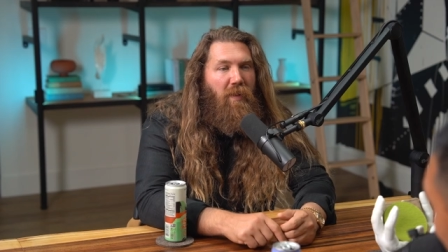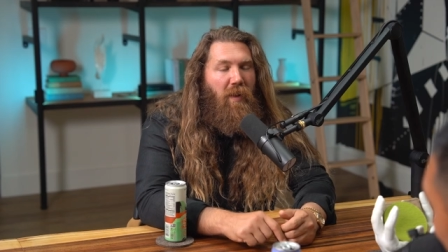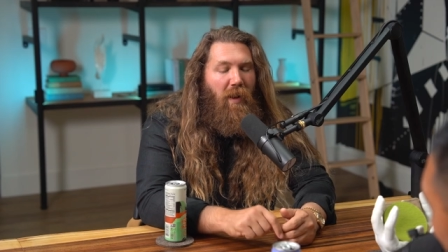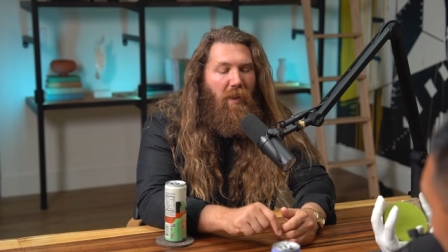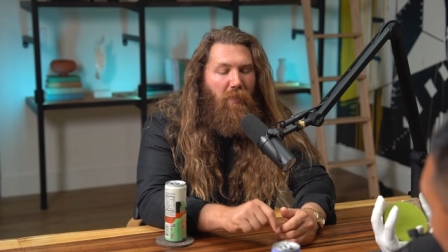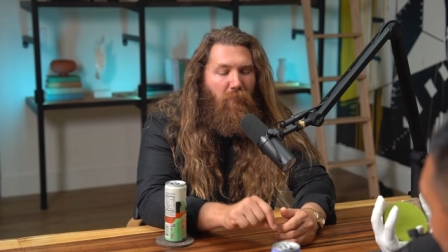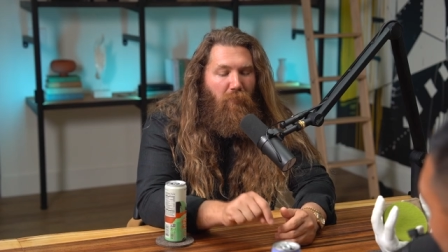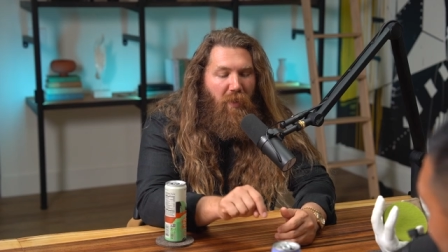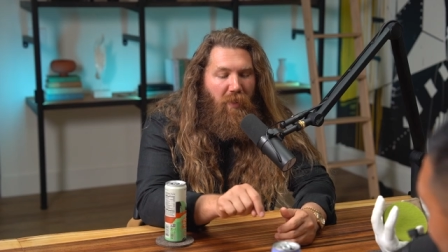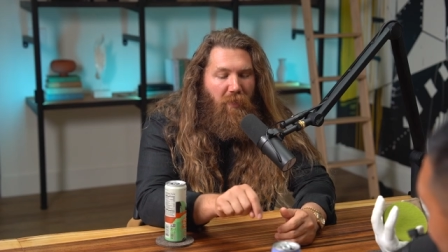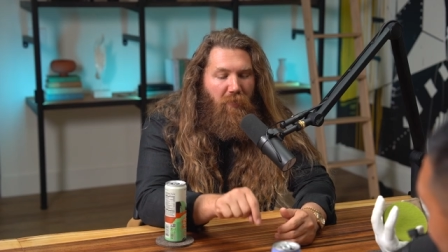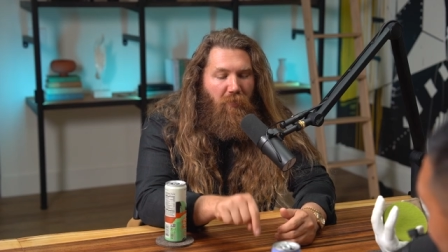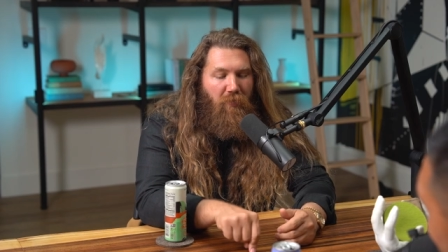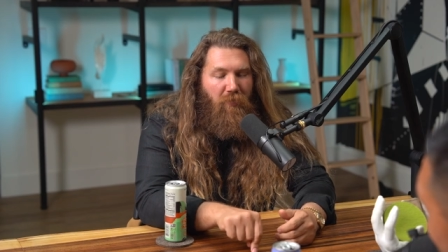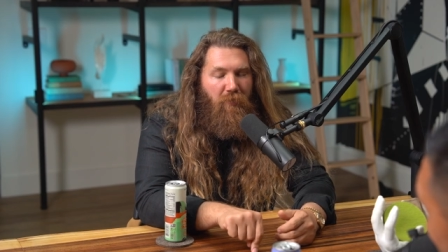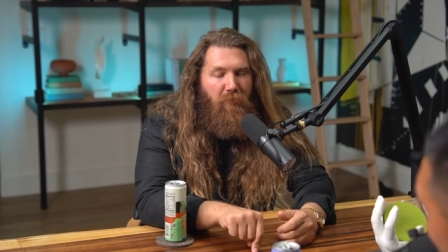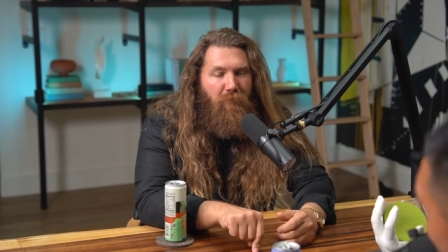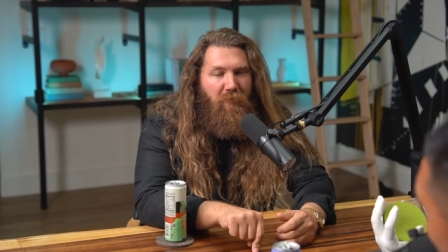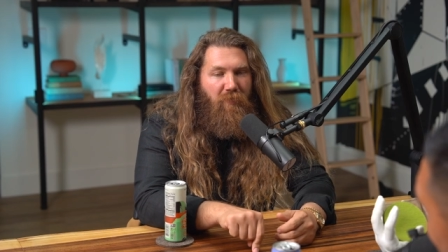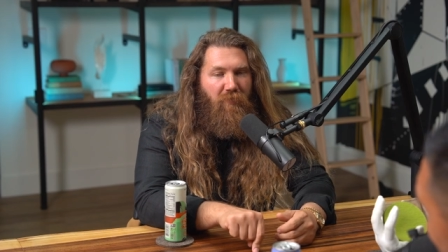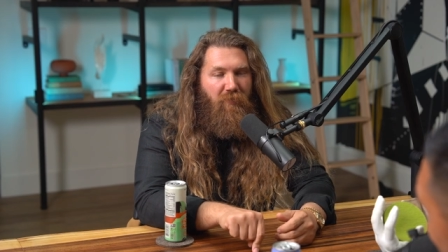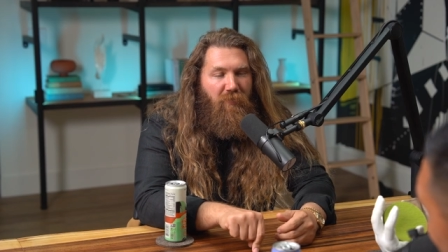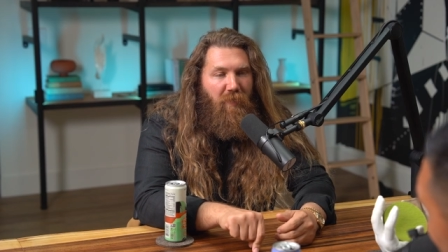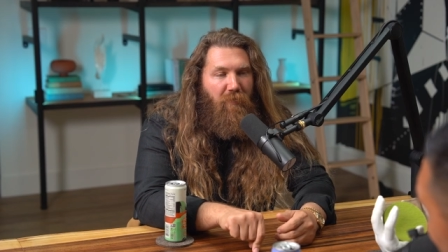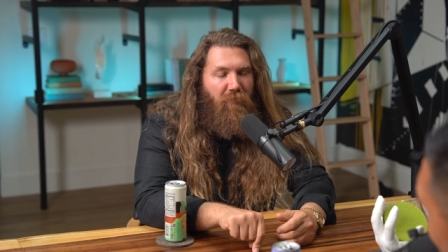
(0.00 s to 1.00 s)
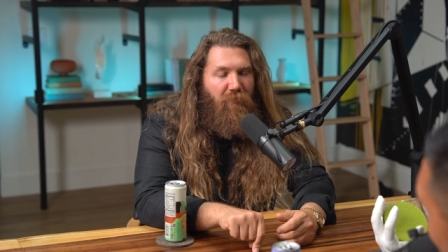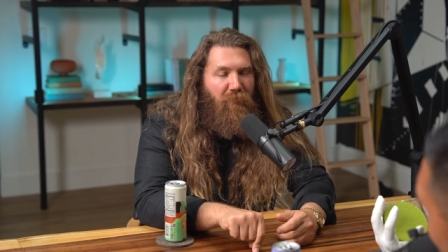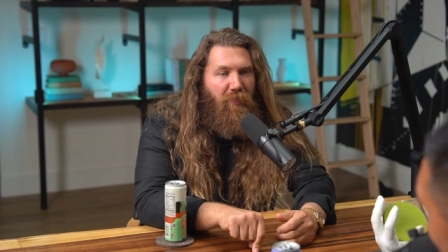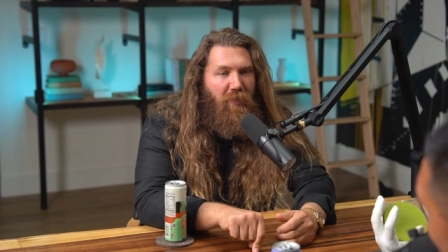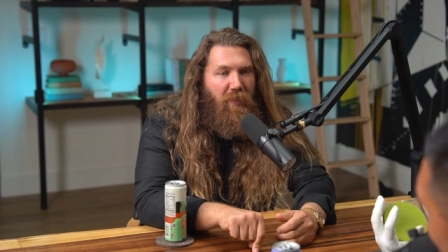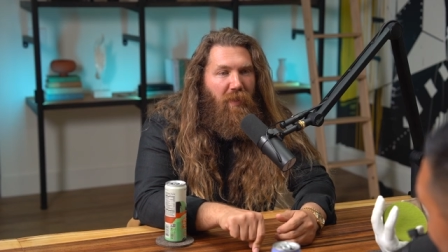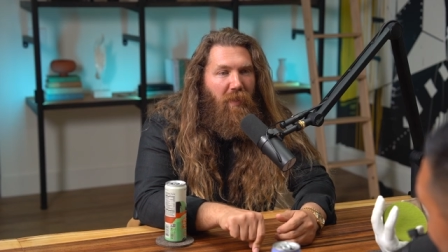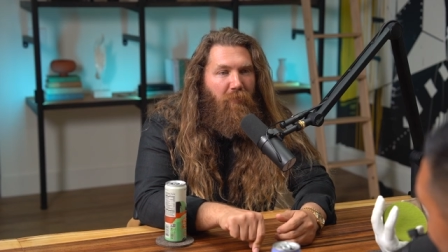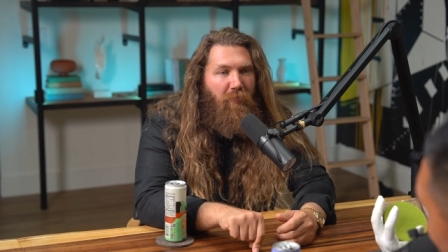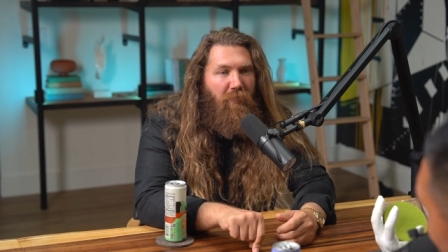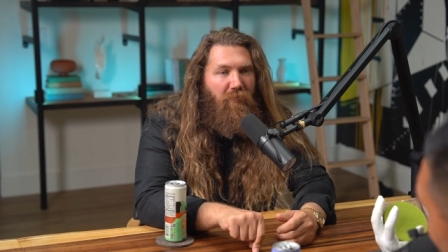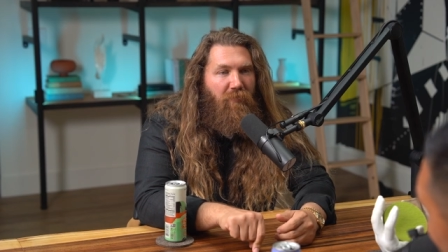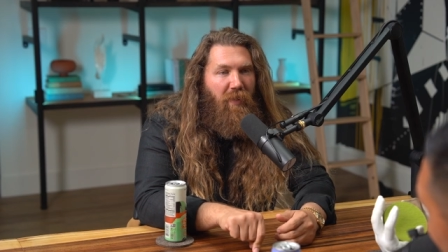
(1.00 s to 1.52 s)
I went home and slept for a
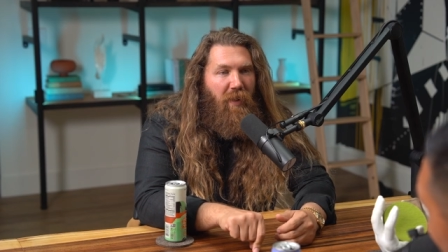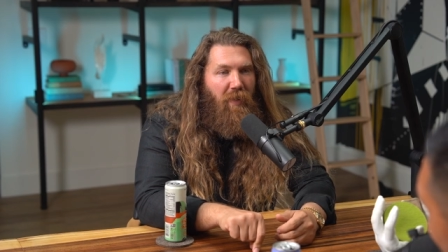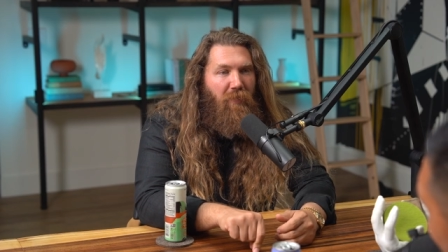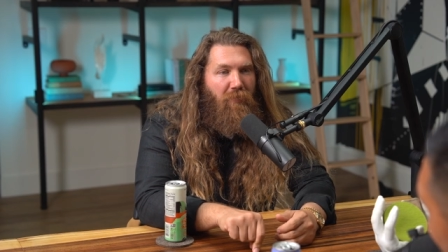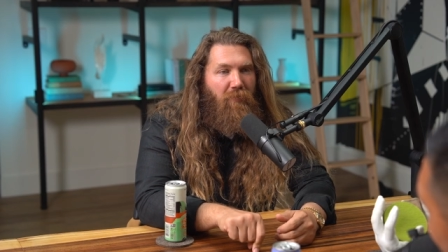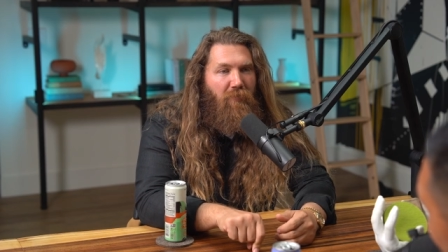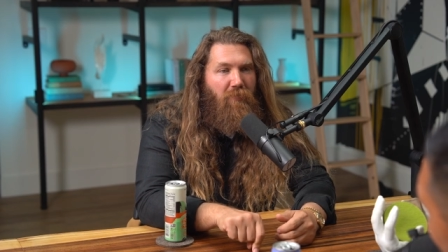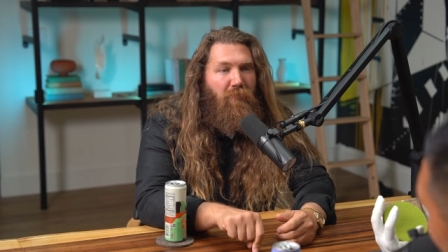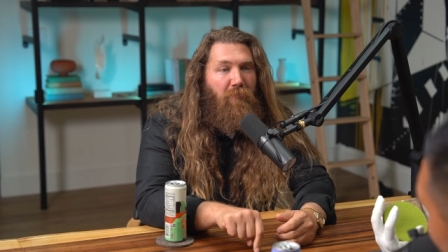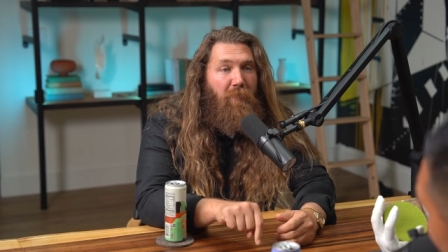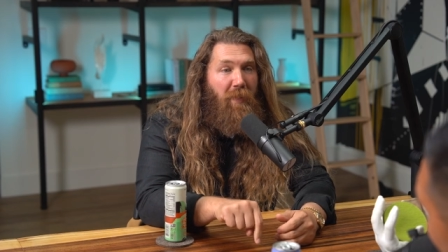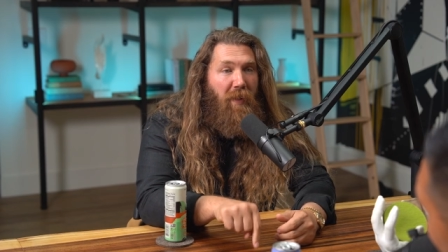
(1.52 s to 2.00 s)
couple of hours,